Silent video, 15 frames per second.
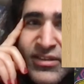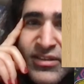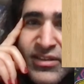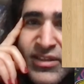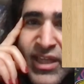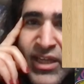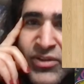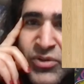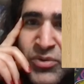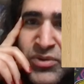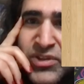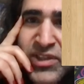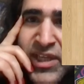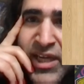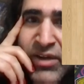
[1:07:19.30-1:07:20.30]
They don't
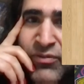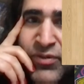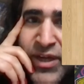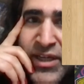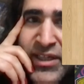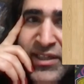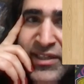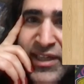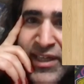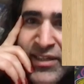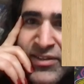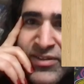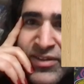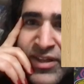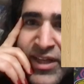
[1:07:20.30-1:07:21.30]
have any
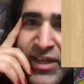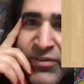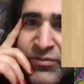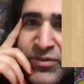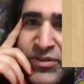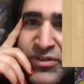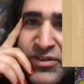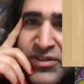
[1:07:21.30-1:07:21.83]
cats left.